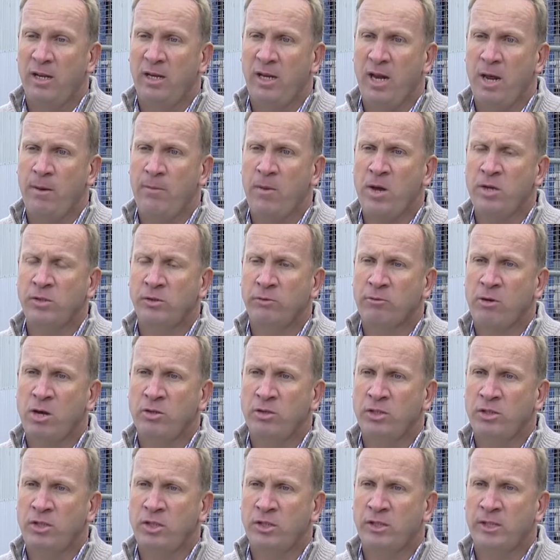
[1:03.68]
Now most
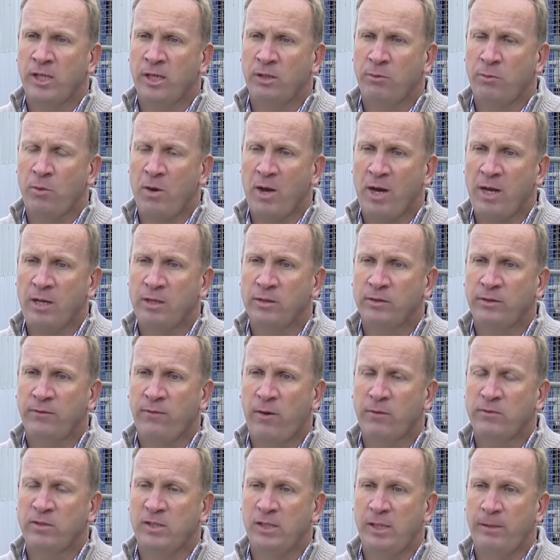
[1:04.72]
growers in New South Wales have
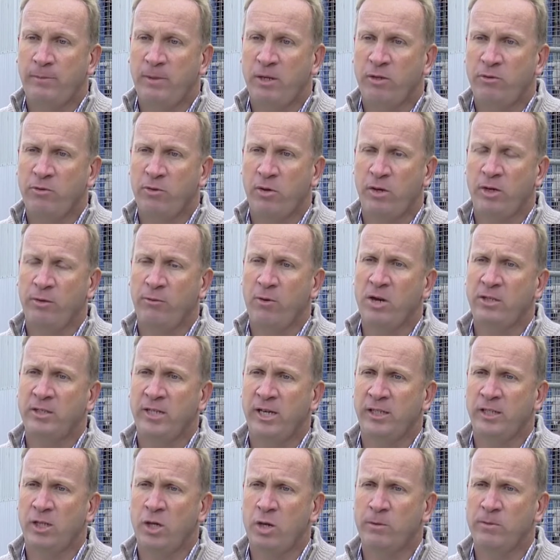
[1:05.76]
obviously been trying to
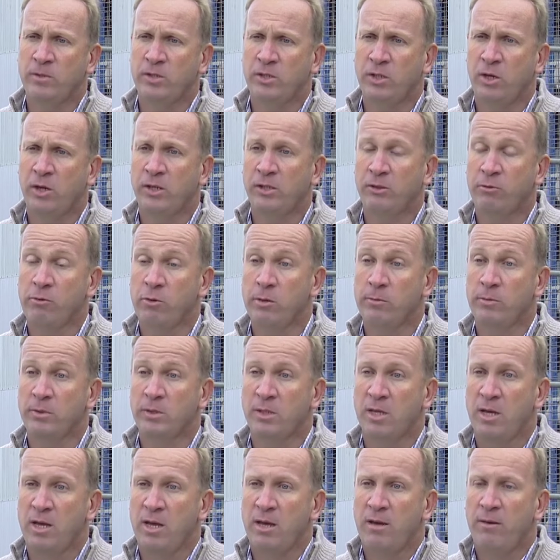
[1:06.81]
rotate the herbicide
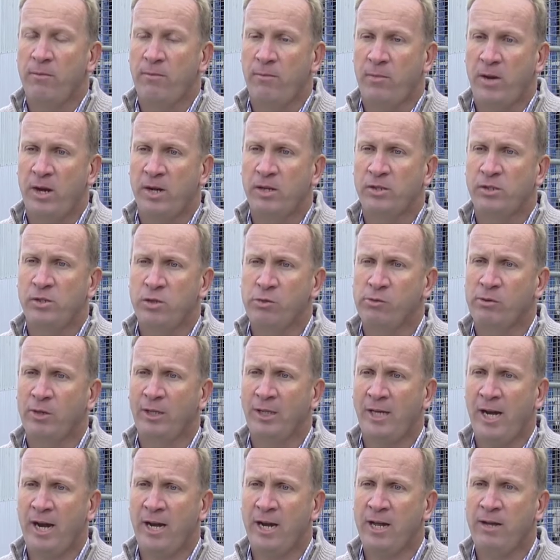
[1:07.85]
groups. But sooner or
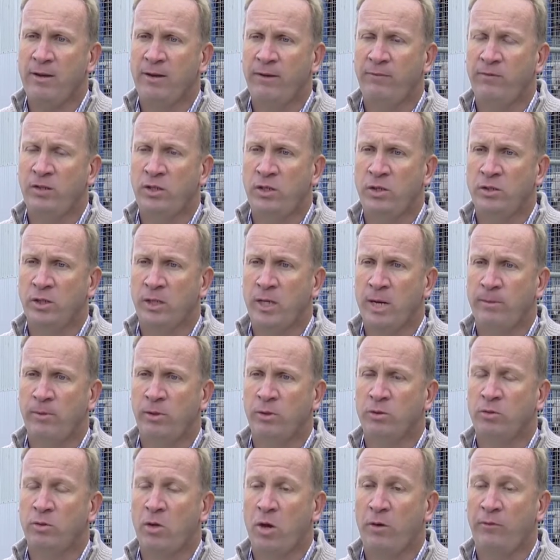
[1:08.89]
later, if you use a
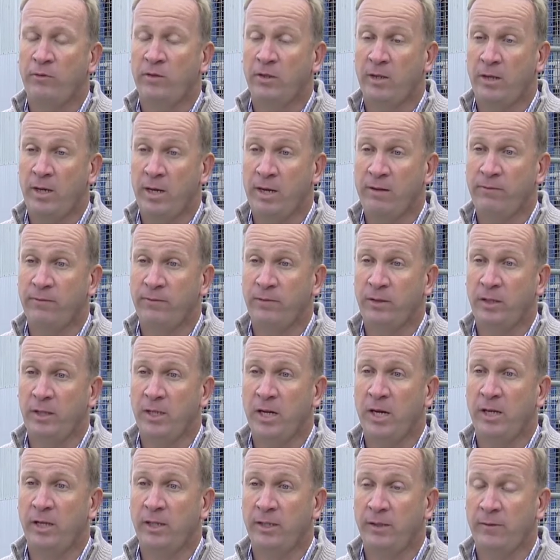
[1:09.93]
chemical often enough, you're
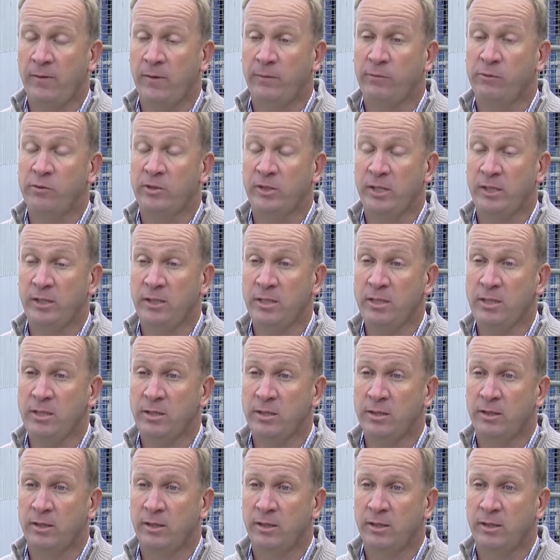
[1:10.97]
going to develop
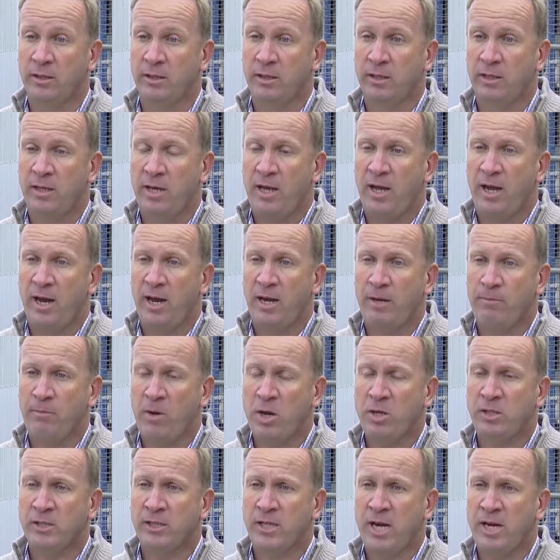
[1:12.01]
resistance. In
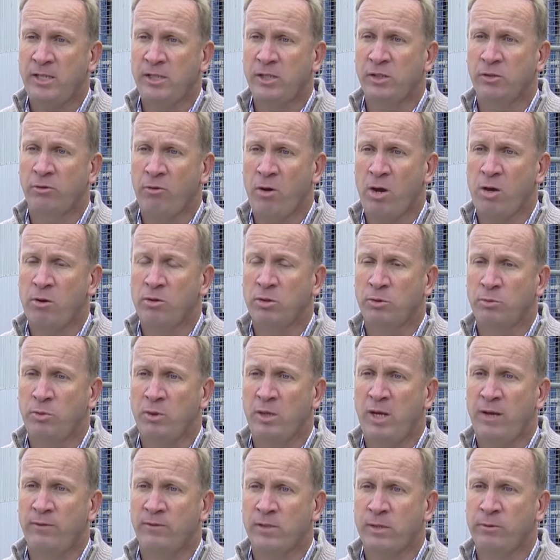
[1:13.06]
most cases, growers
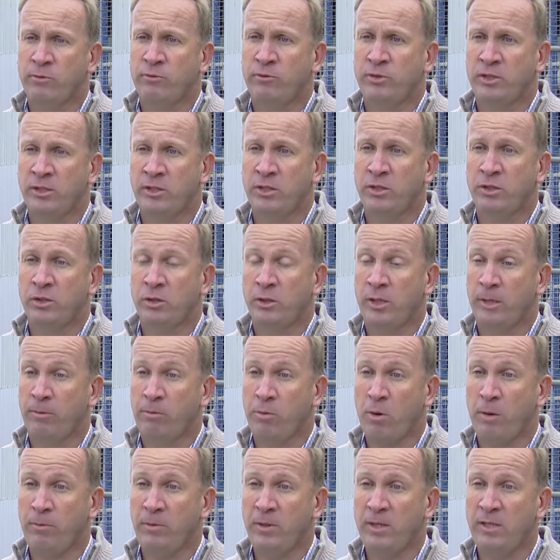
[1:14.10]
will have some resistance on their
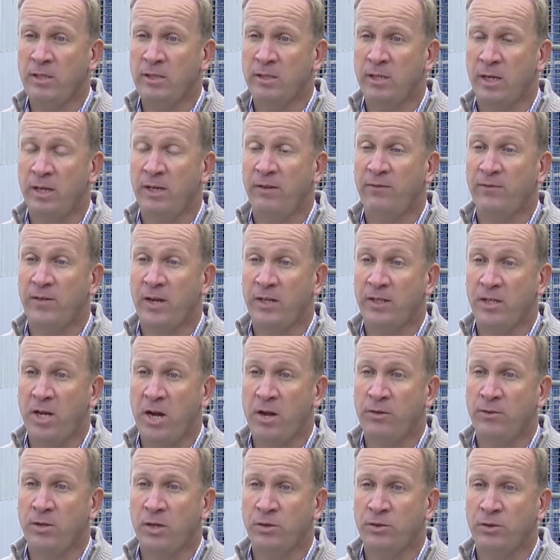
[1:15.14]
properties, and if they
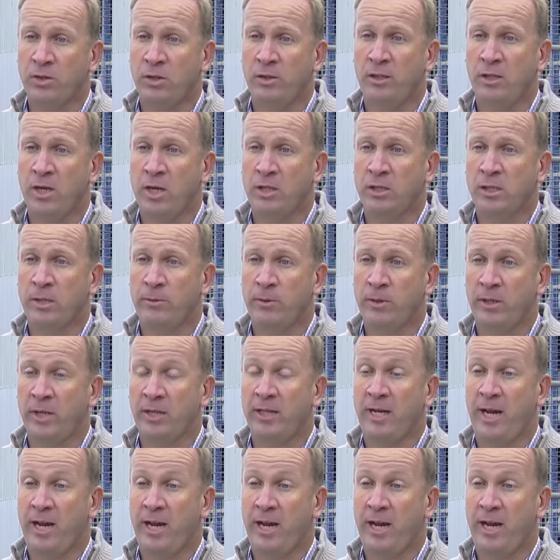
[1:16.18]
don't, they'll certainly know someone that